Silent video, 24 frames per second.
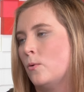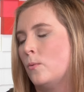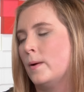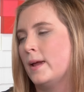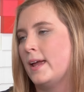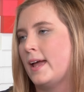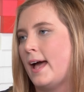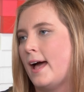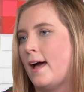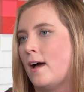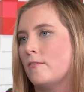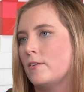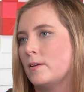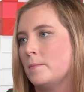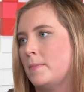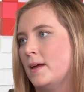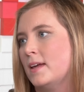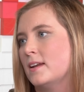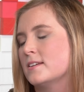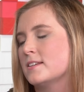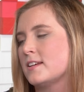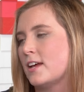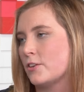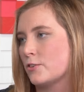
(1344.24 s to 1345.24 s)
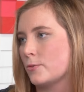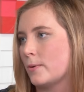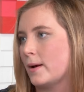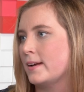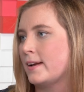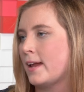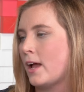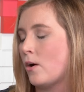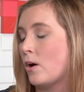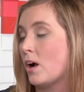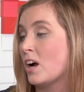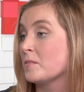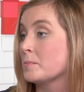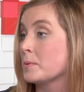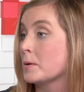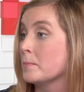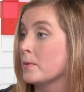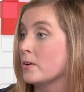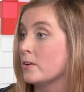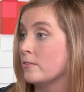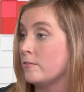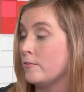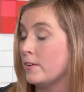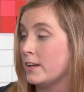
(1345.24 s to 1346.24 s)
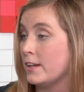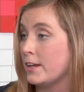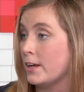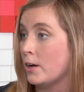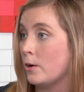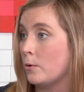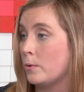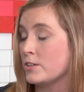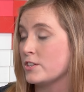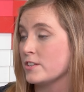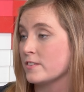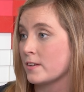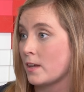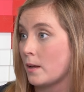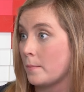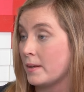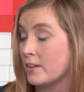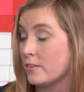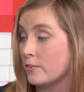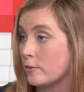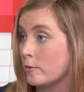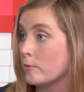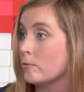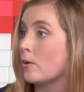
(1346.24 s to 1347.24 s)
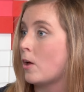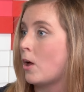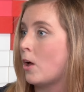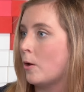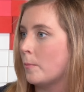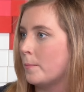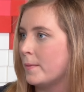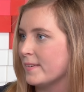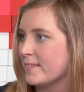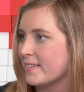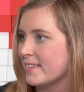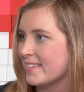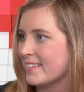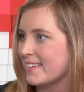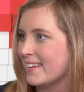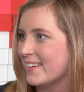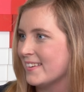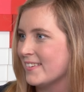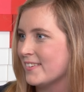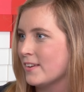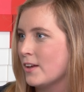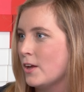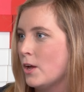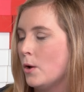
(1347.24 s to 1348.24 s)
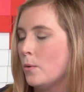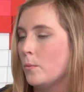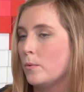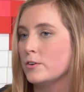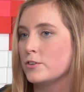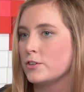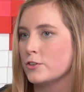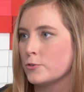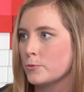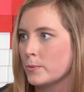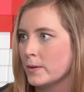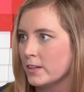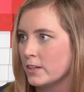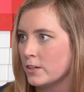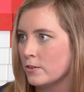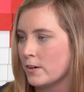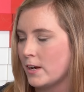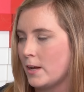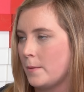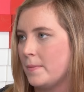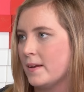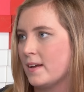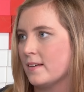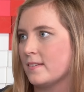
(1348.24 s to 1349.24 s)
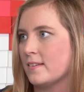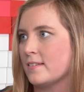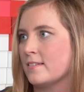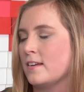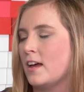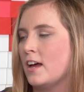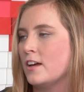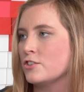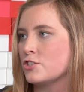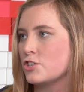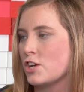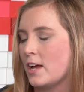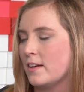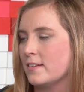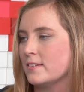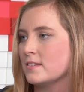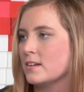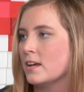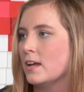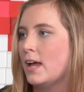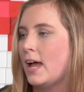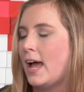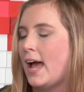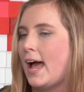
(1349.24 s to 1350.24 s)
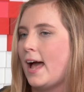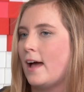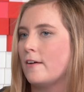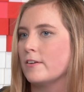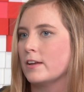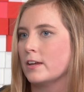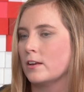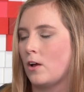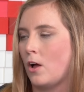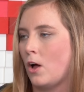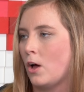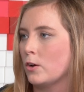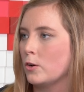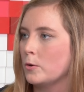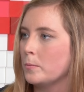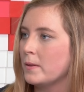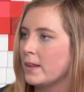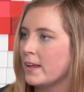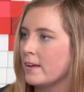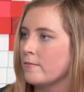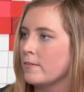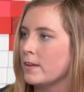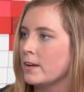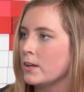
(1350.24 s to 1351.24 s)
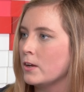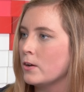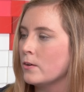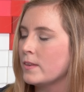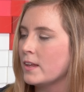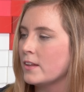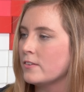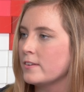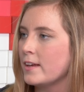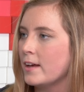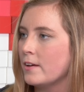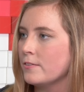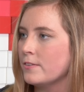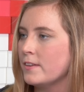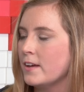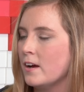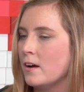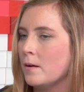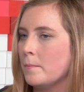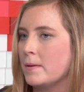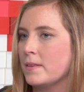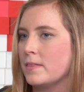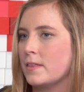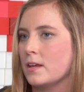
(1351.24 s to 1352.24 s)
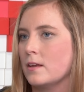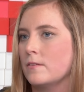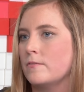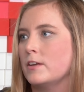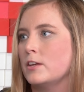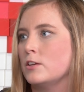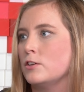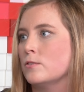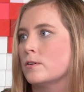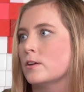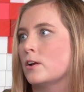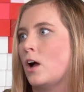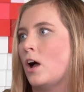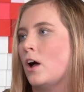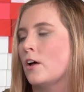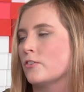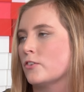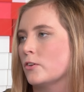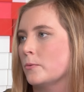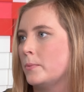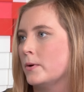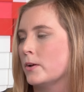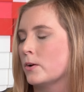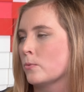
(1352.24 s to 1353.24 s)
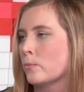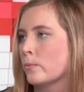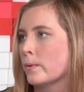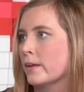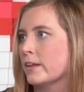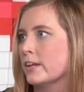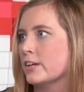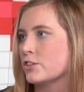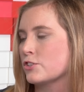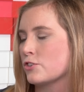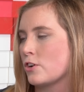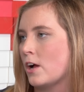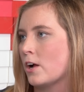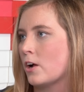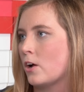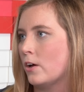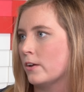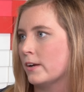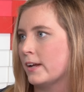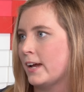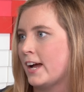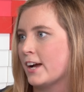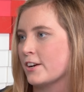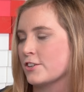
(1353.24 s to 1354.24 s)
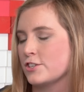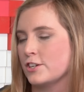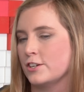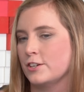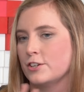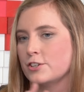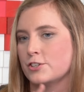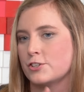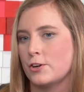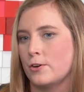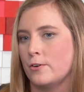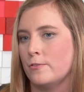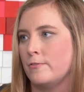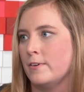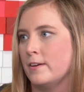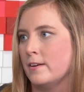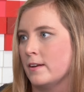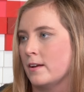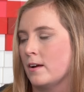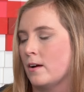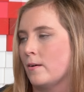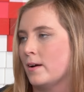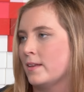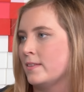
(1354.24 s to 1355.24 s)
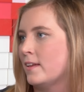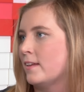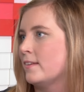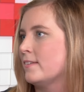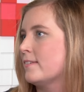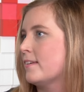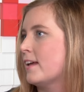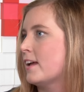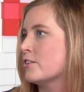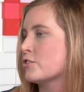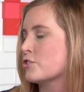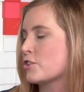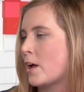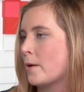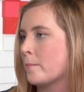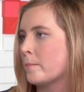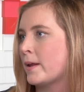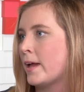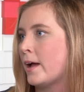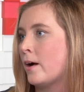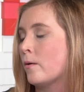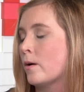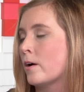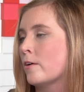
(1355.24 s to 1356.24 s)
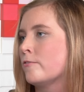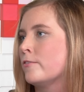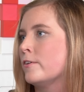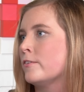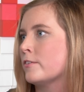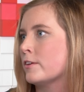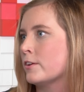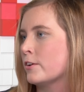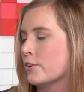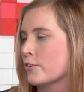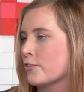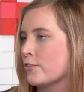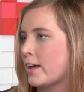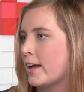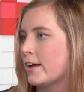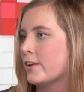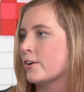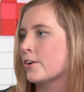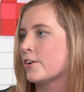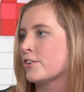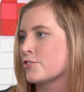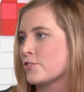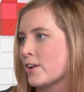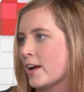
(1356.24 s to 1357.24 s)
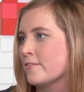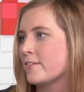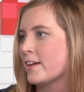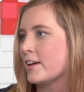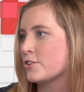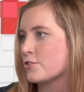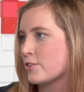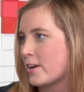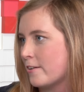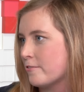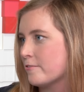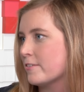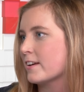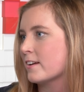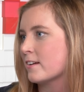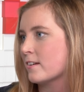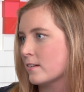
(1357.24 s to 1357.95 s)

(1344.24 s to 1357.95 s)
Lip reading: we have in beta test right now our promoted video, which is coming soon to all businesses, which is really great because it's not just having an autoplay video that's out there, but think of it, you can also put a really strong call to action to show a video and then say shop now or visit your site or drive that traffic.